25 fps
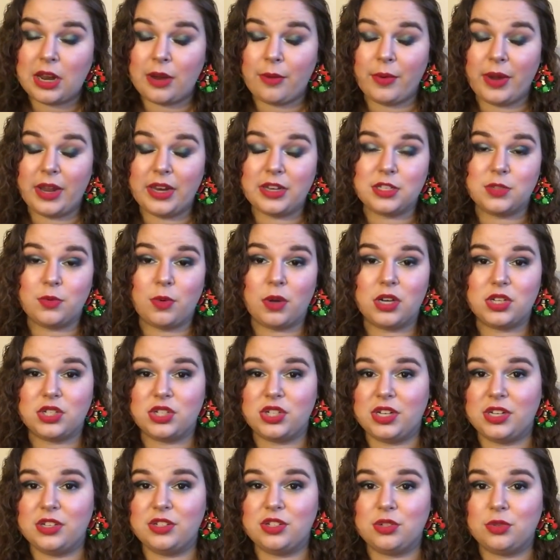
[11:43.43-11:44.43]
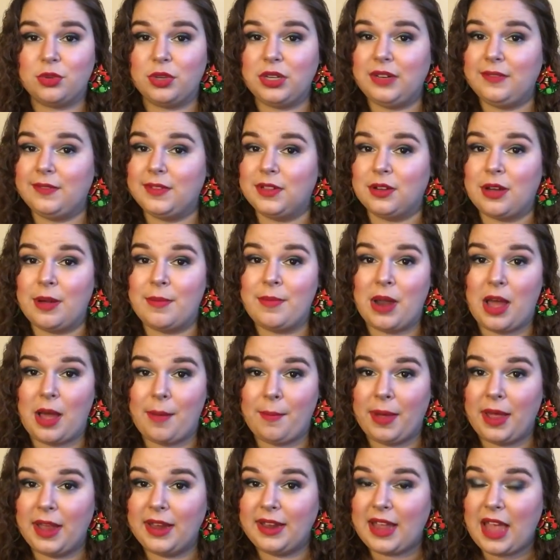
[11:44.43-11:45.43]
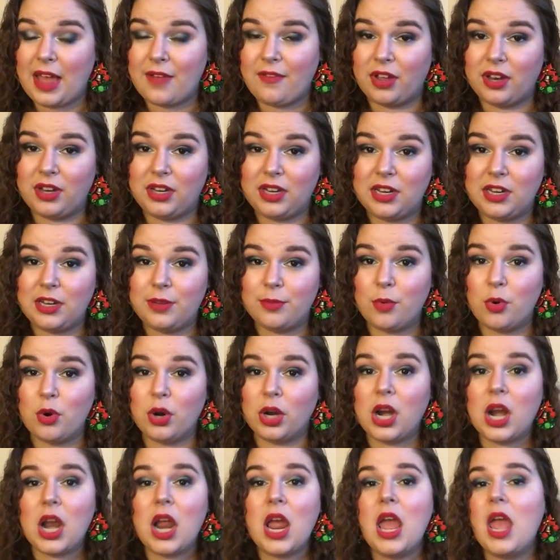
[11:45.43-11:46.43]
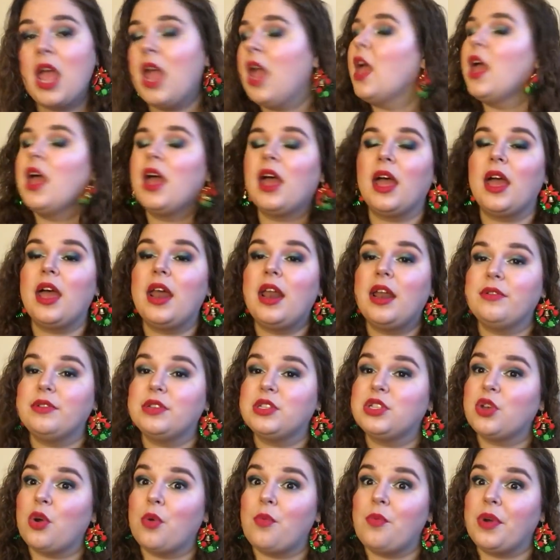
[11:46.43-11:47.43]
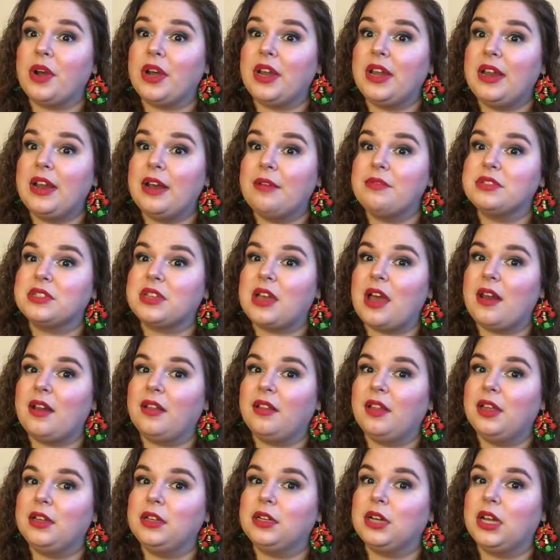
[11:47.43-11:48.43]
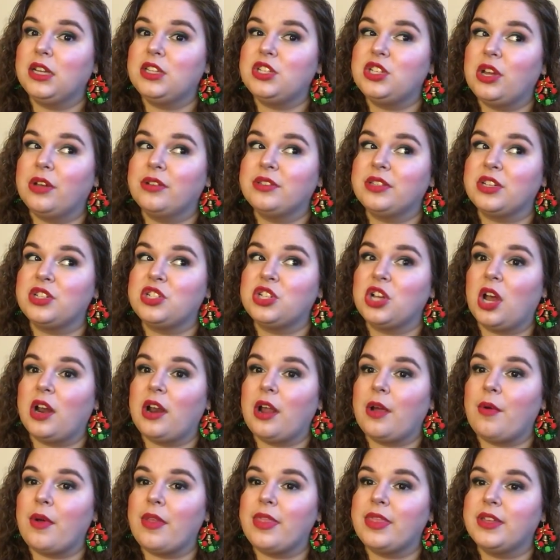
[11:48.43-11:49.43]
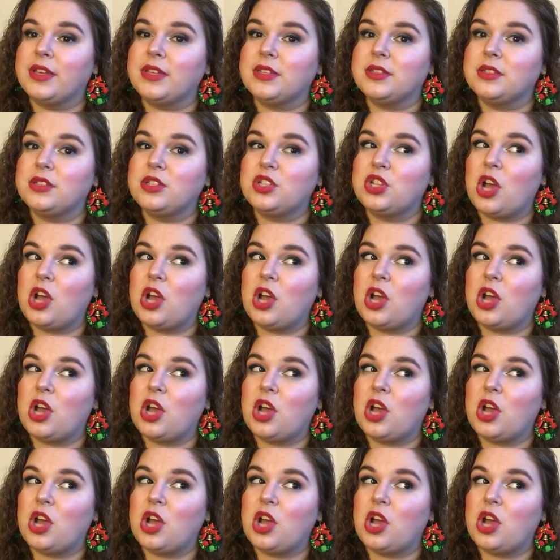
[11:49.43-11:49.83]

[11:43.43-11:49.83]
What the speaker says: I went and swatched it in store, even though I'm not buying Kat Von D anymore. And it was so pretty, and I was kind of like, I was like, John, I want this.